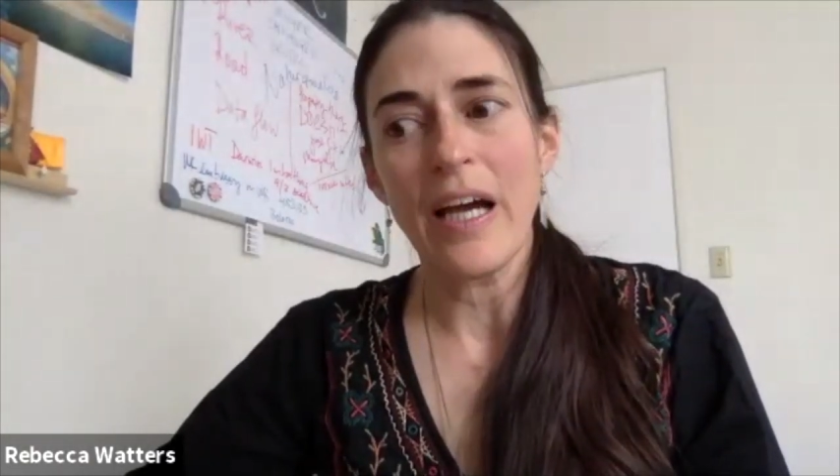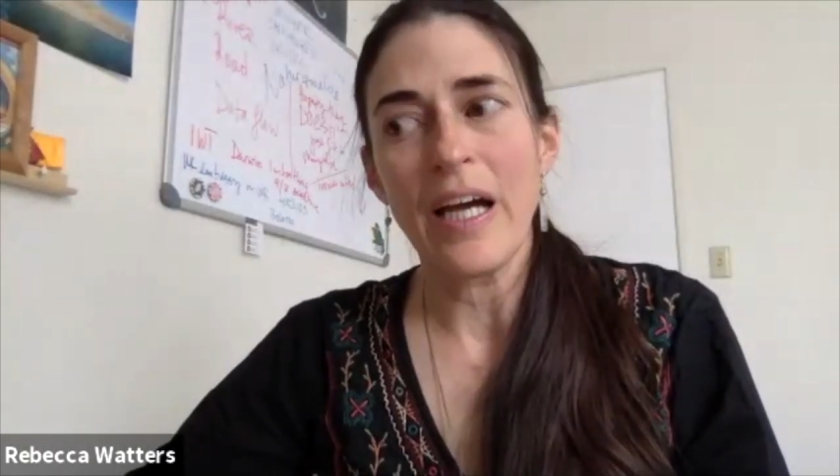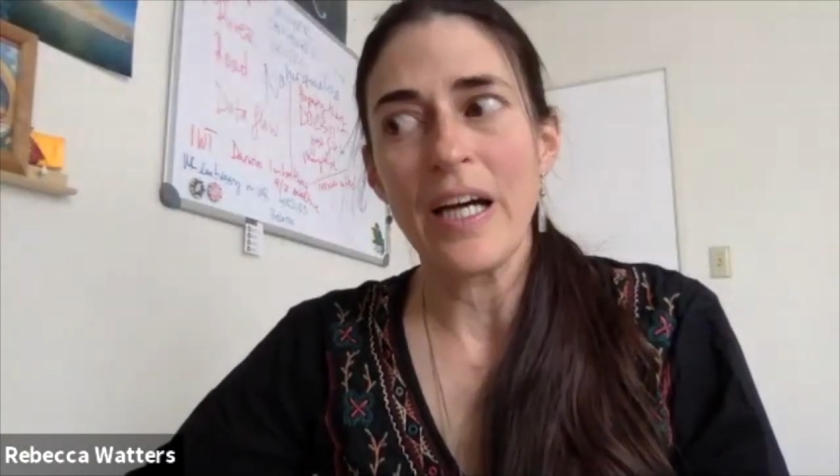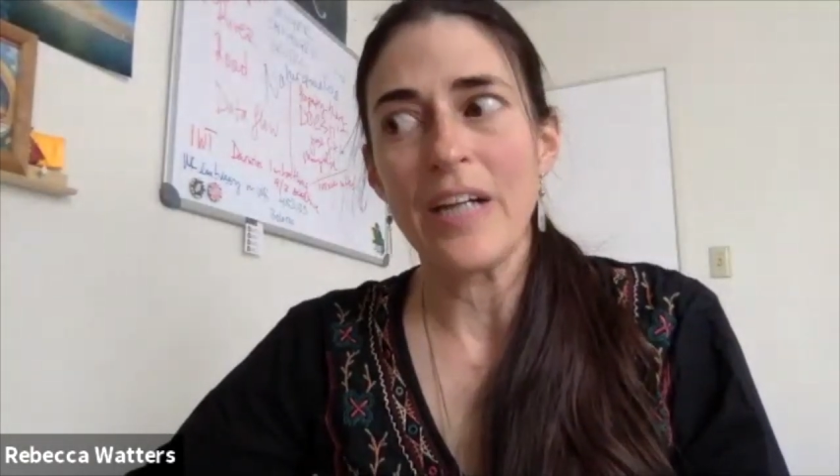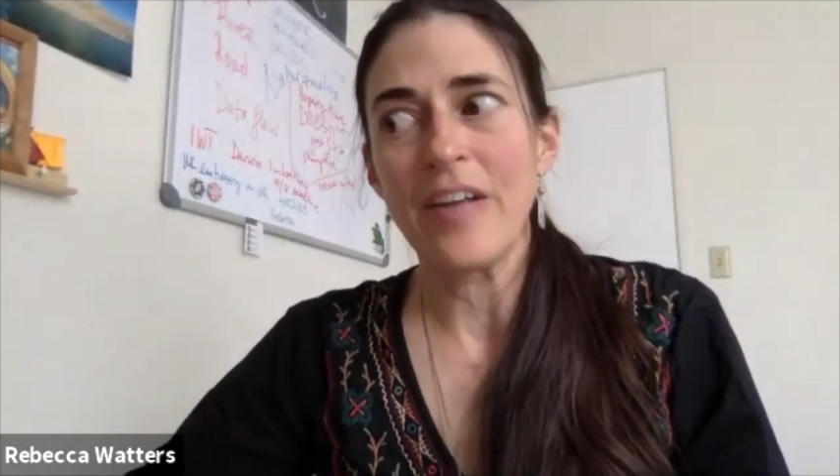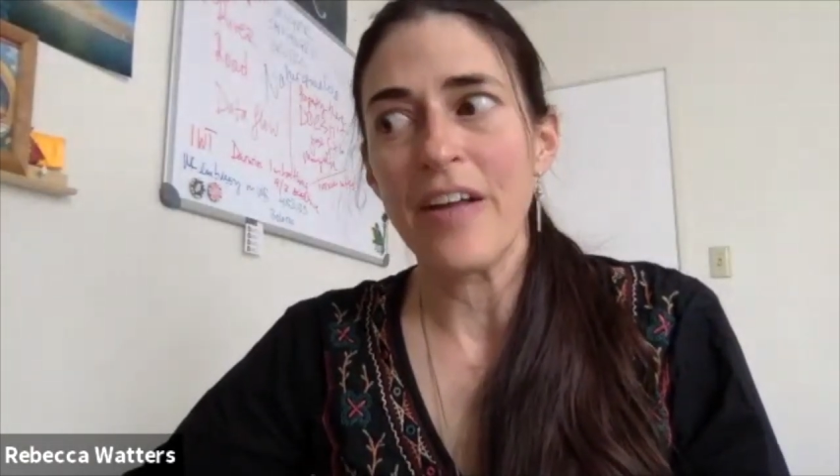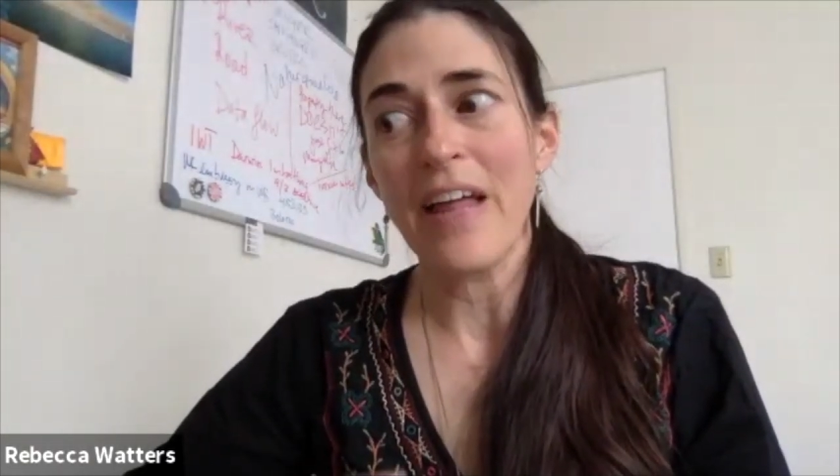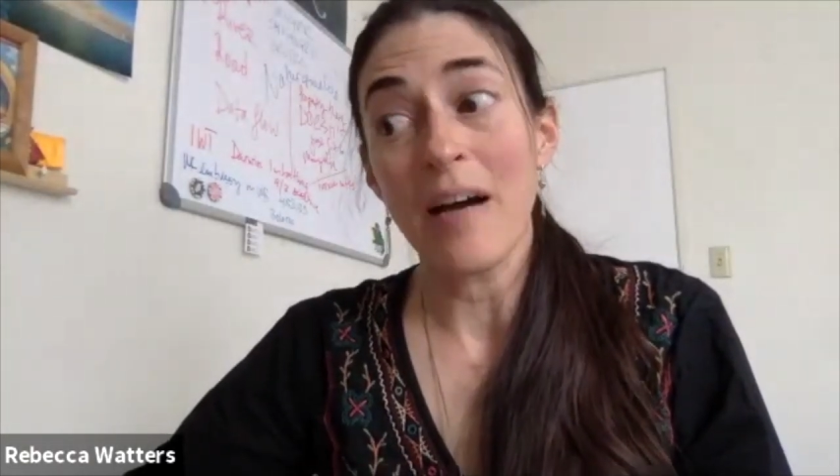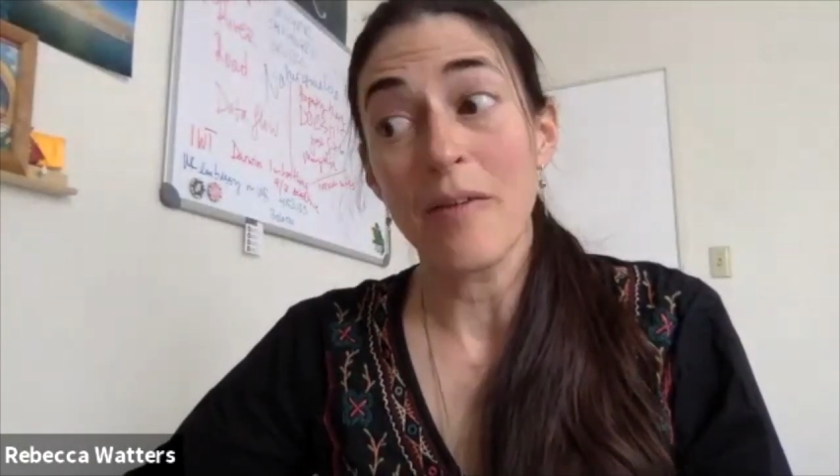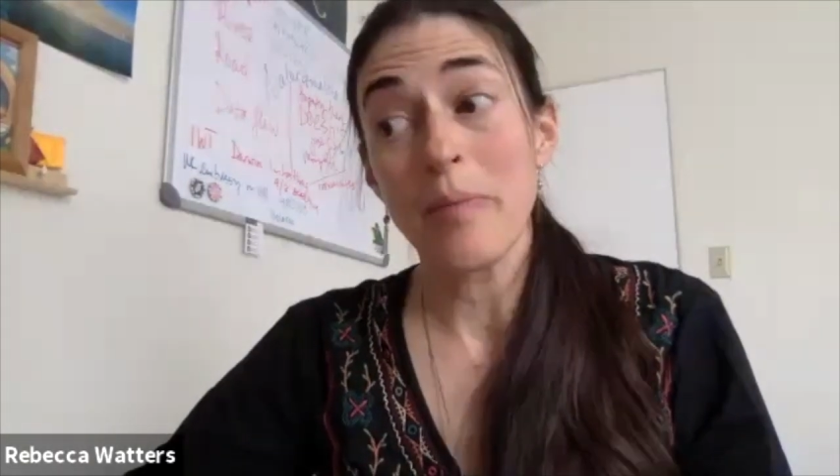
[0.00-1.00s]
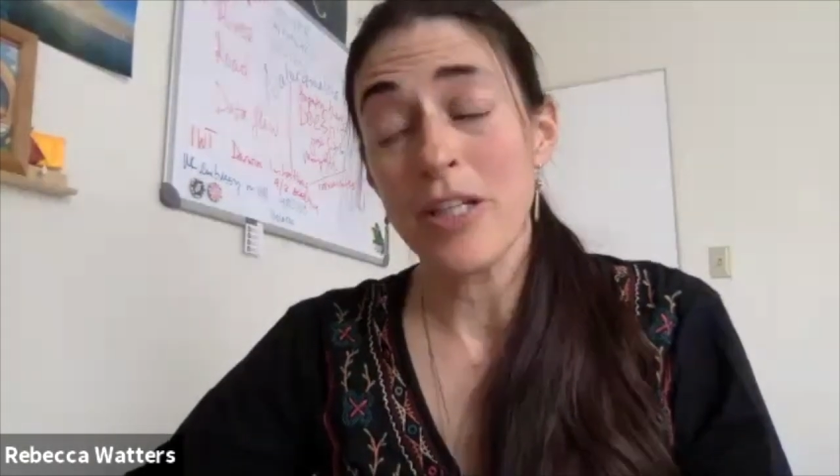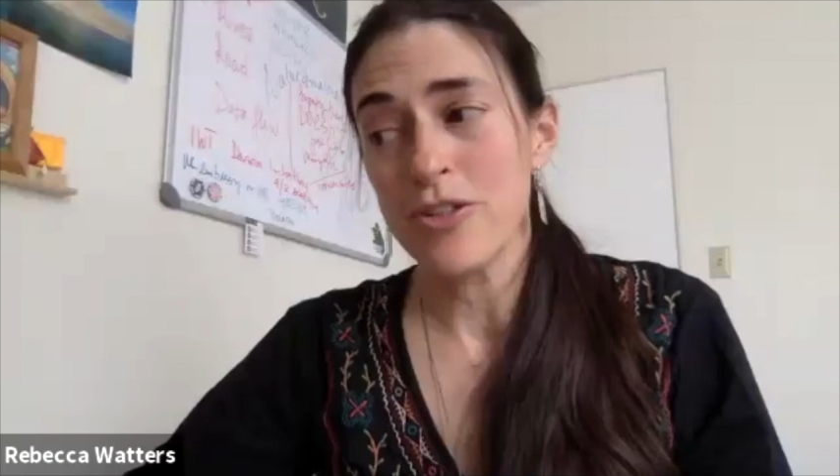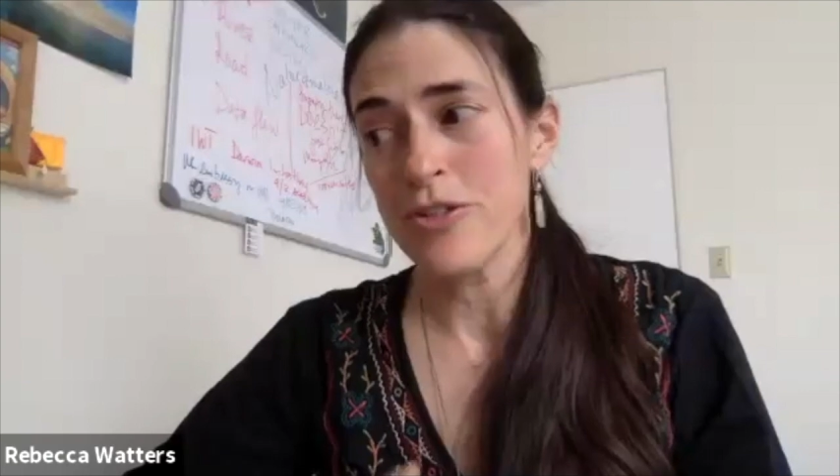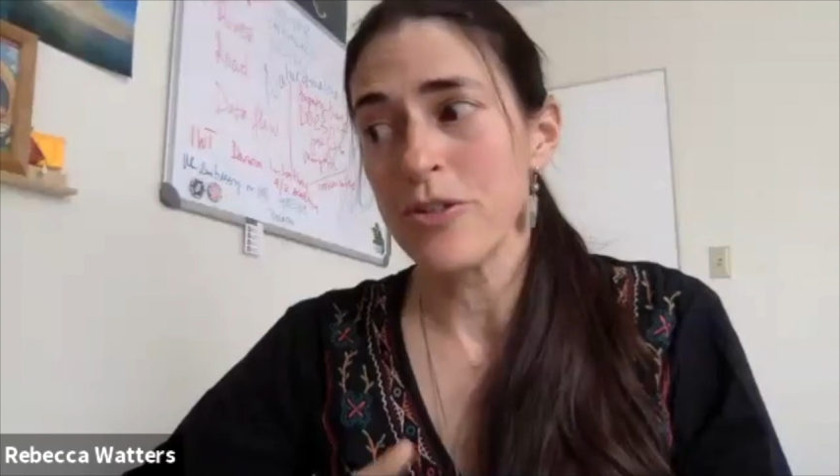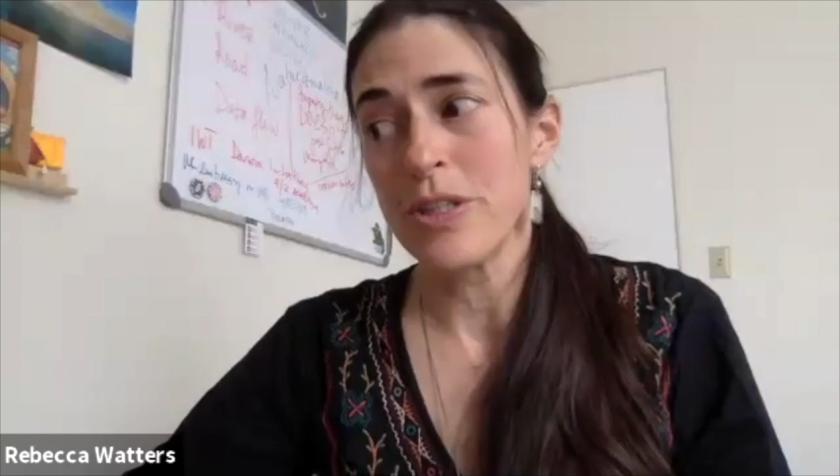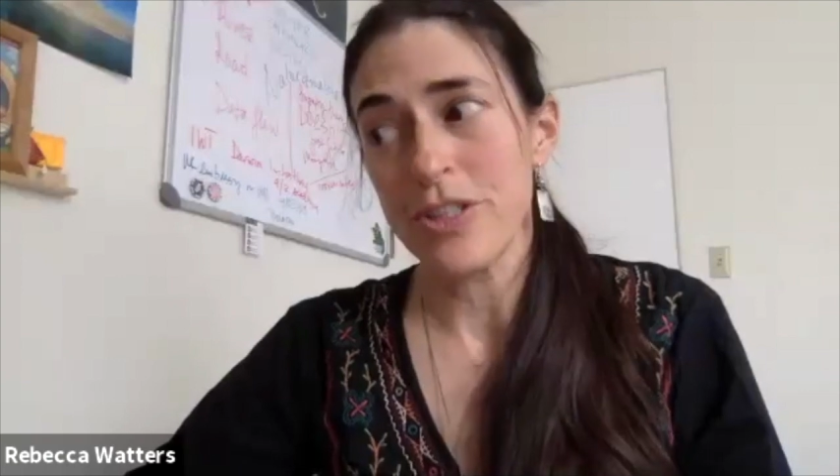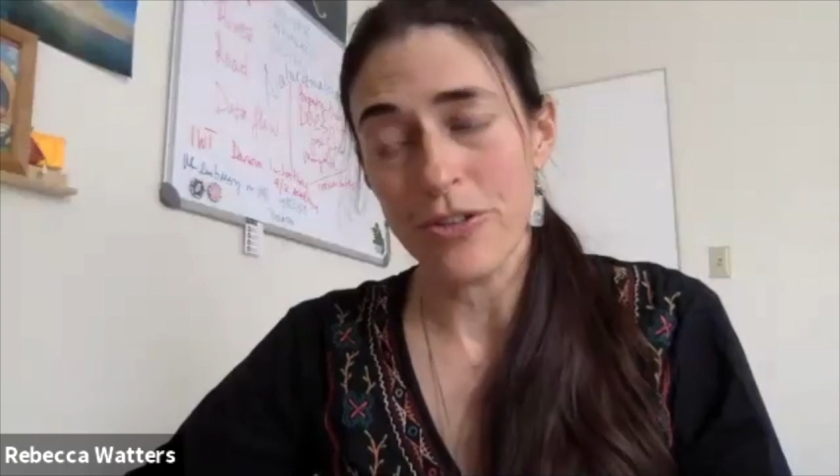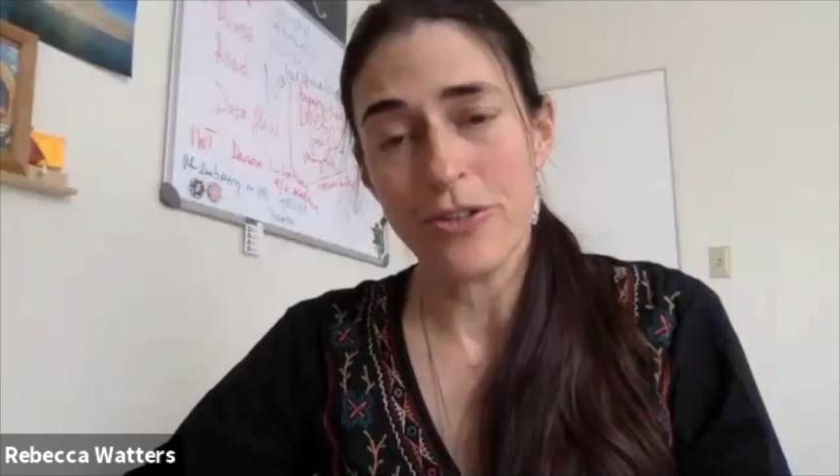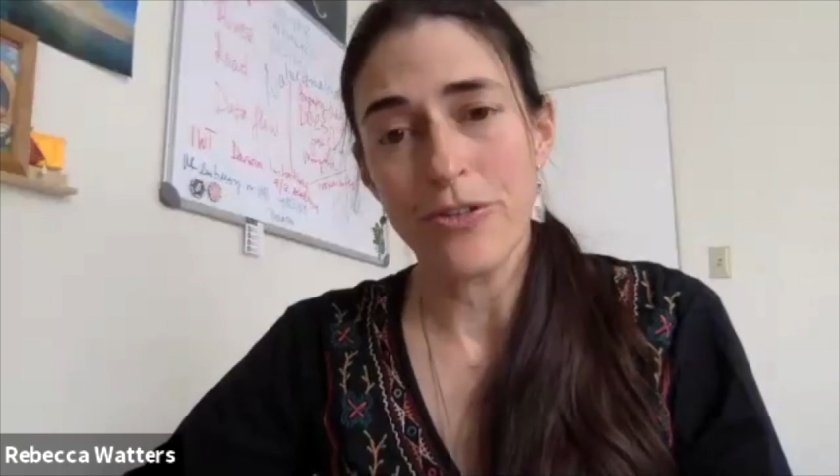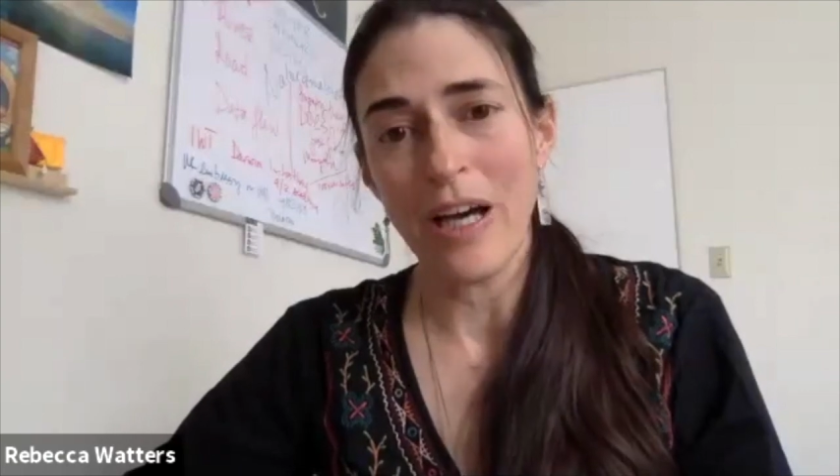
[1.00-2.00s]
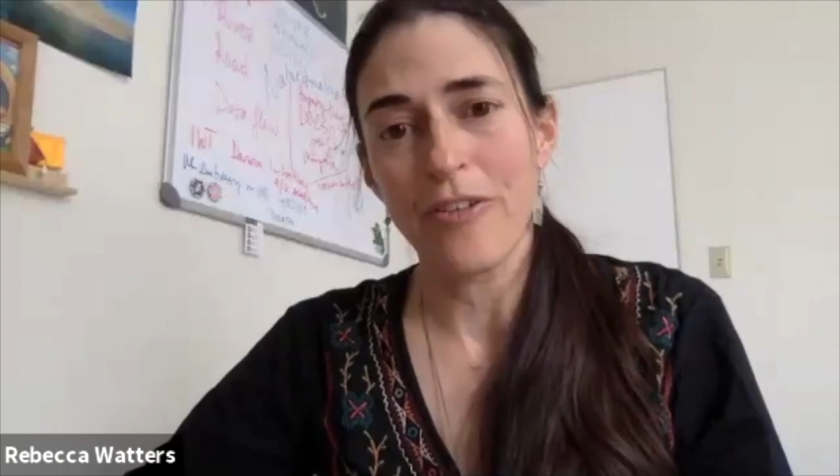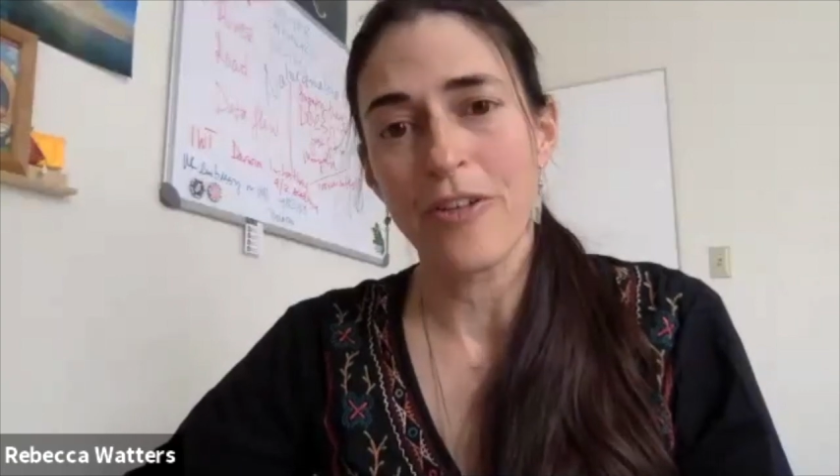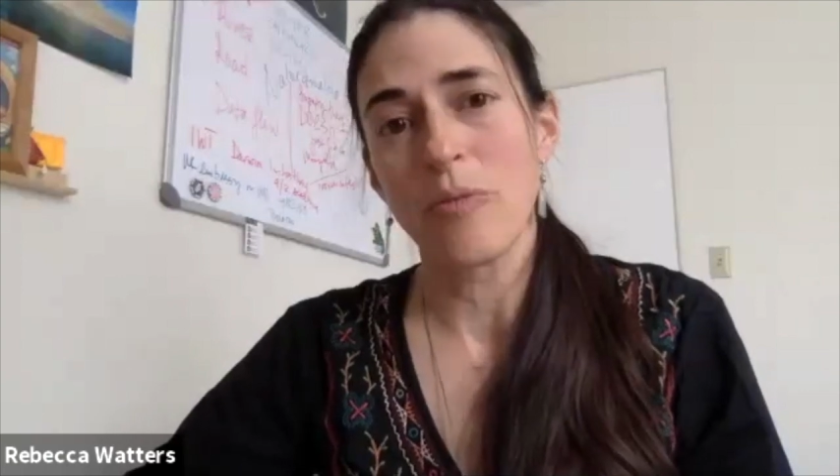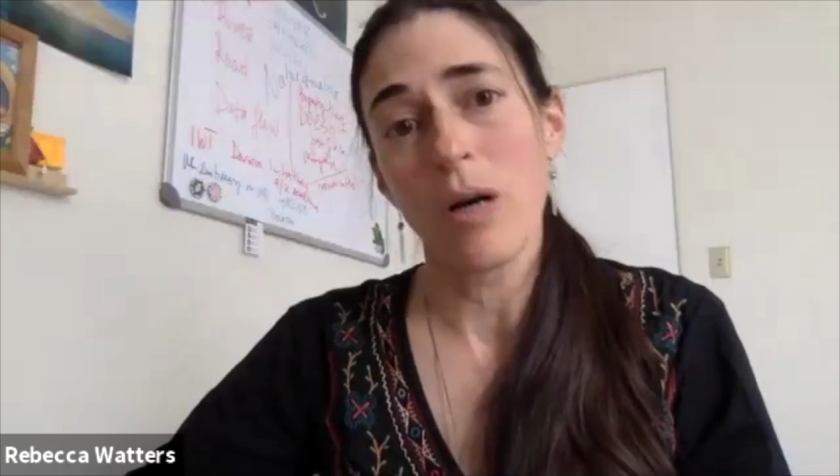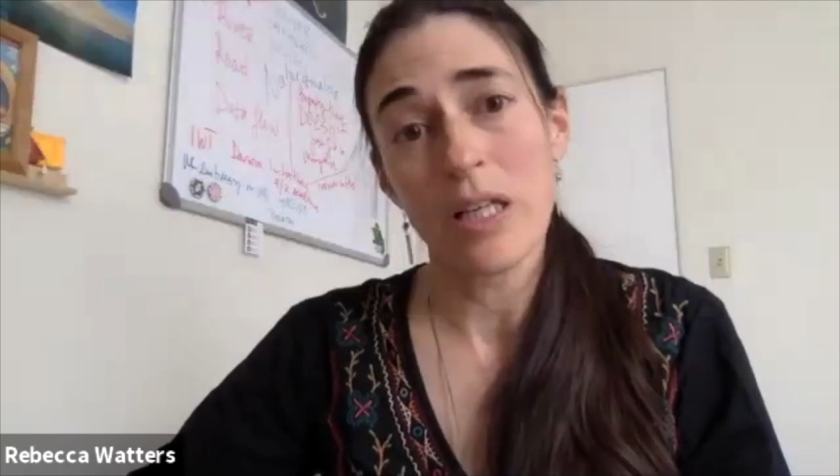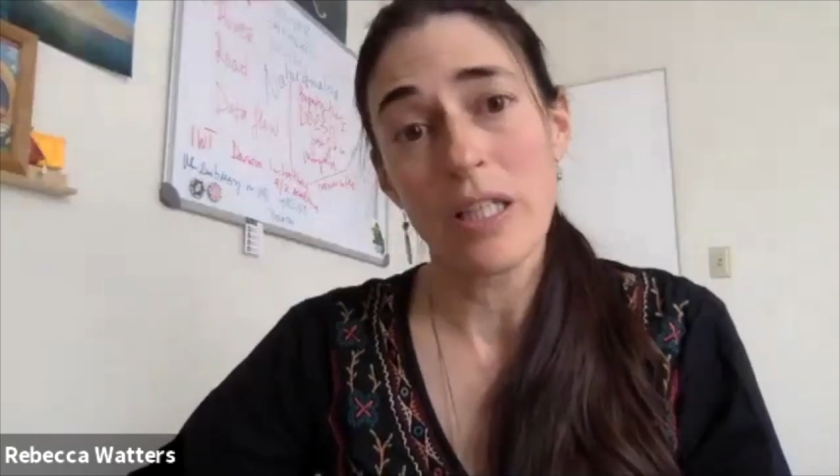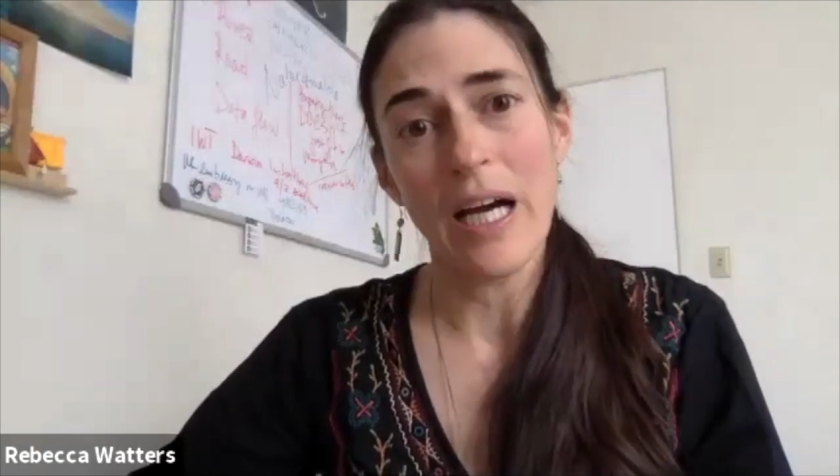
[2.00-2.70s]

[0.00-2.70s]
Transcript: And that remained true until 2001.